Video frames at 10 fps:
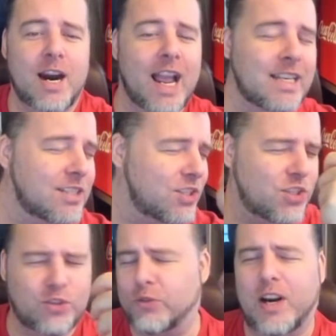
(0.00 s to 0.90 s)
and
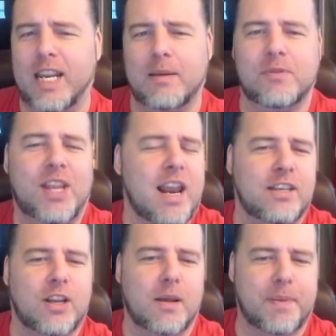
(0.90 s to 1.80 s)
screams that it's
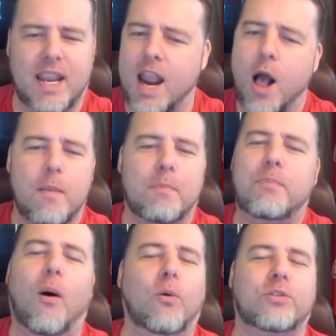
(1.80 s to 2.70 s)
gonna be
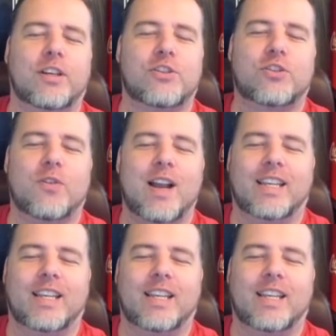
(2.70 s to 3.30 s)
Bolt and Strike?